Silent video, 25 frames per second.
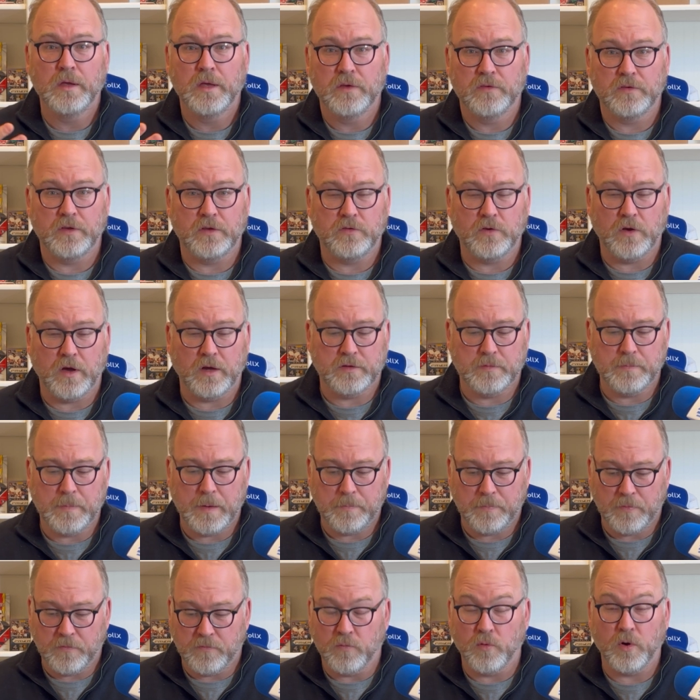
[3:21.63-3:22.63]
as I talked
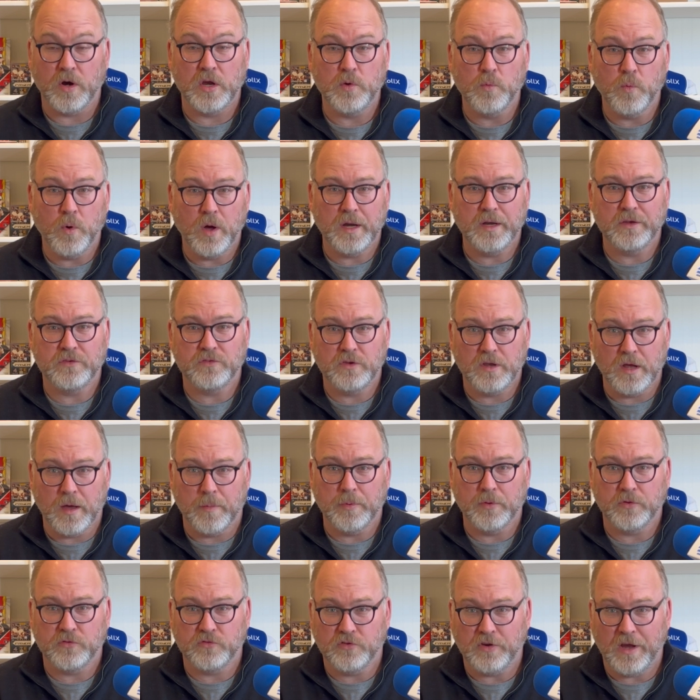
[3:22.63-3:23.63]
about before, you want to
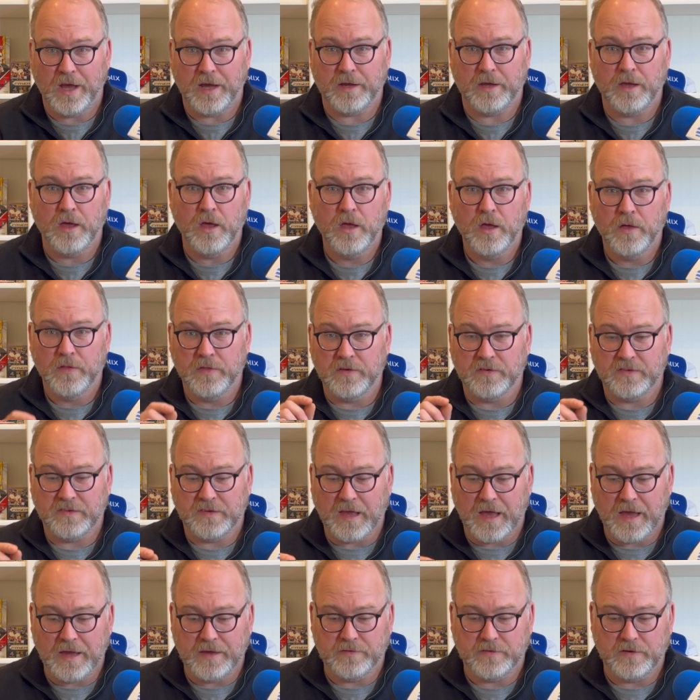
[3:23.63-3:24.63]
double check the
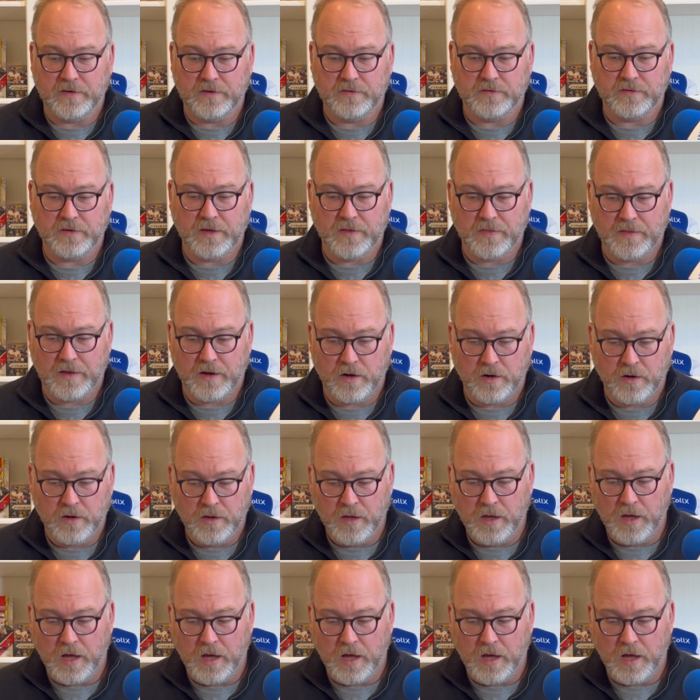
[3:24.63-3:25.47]
sizes in there.